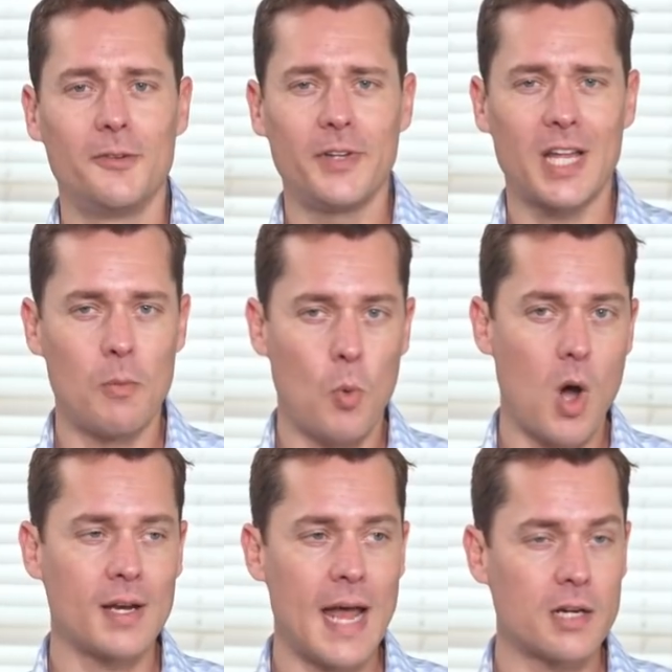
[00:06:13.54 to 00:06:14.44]
Feel like I'm
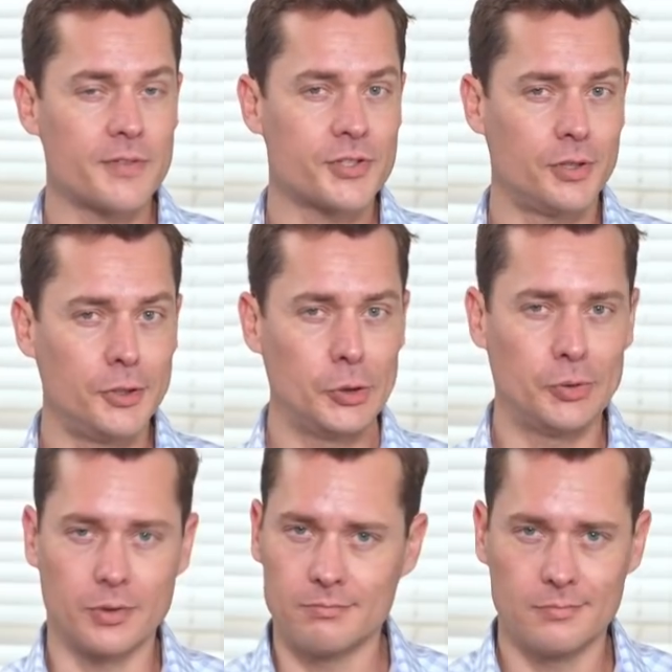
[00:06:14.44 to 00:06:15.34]
walking out of a
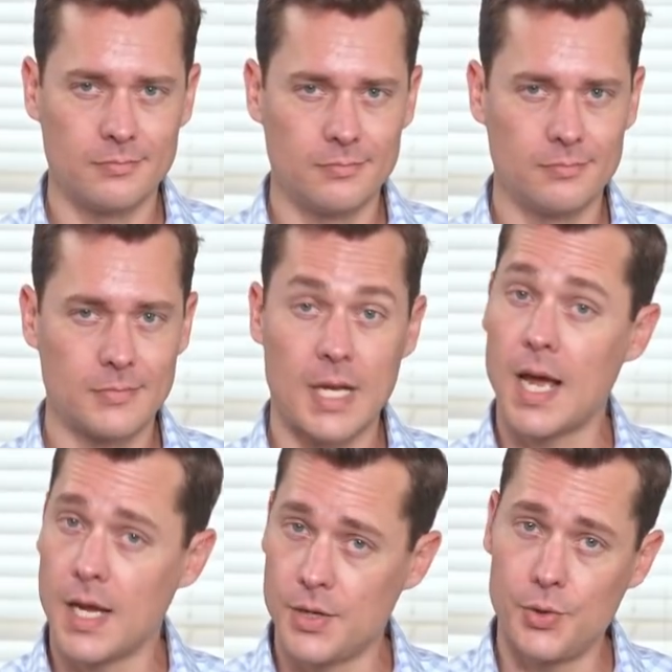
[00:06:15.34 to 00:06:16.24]
saloon at
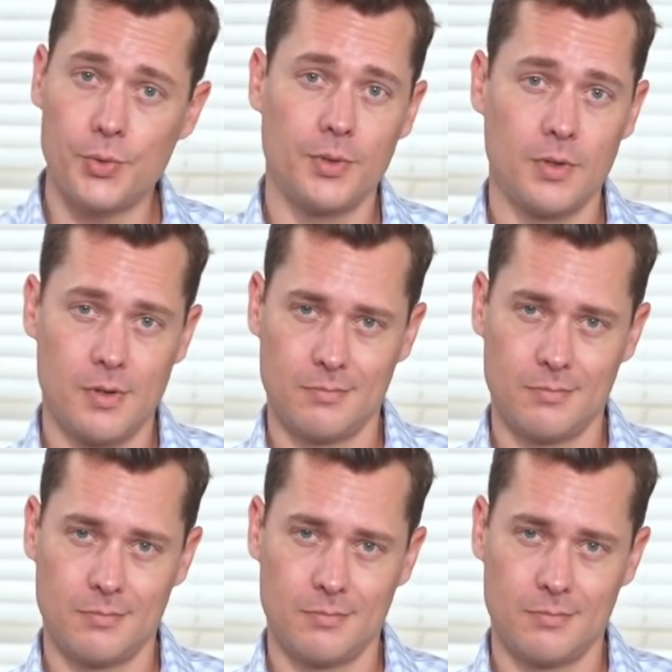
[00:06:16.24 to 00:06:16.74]
high noon.